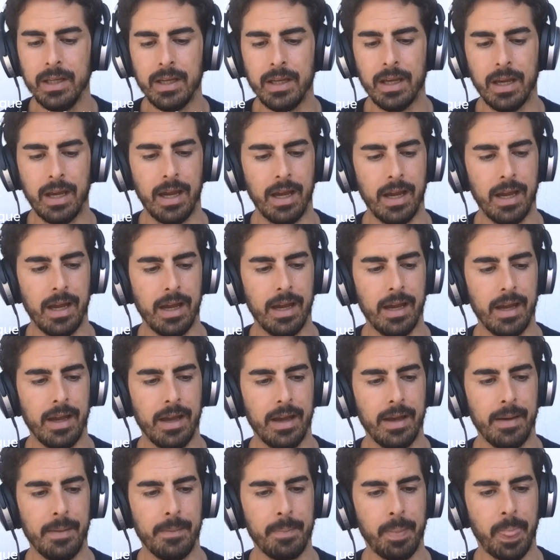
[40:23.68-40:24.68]

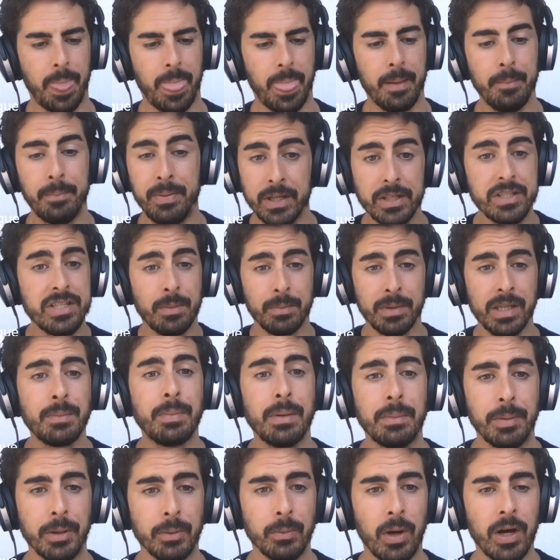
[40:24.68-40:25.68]
um, build something
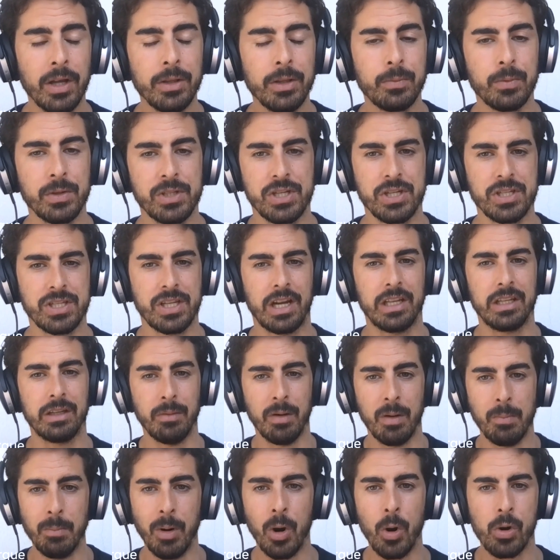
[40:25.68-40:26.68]
people want, which is kind of
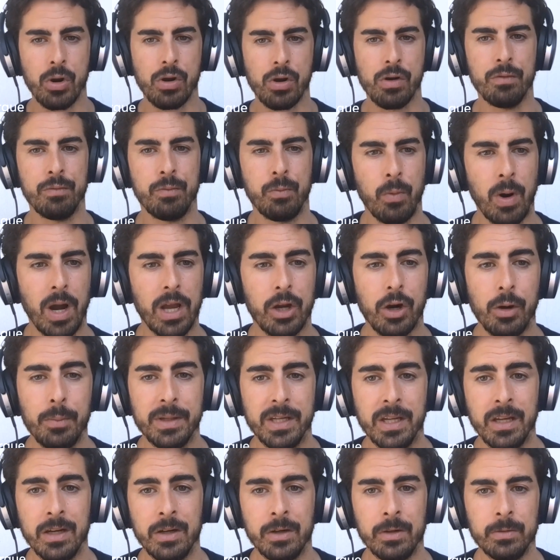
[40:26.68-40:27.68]
a motto of Y
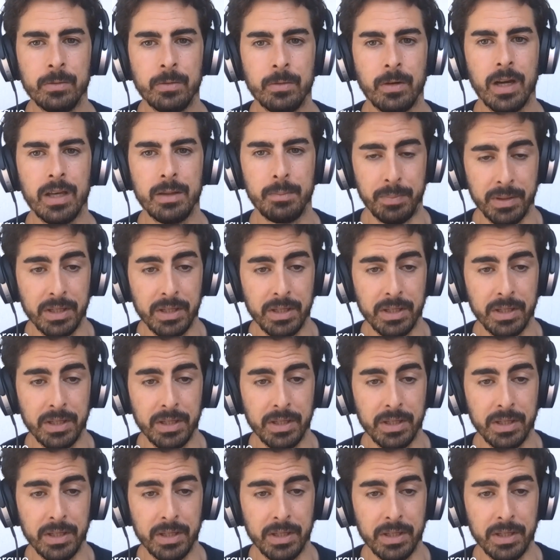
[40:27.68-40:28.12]
Combinator, right?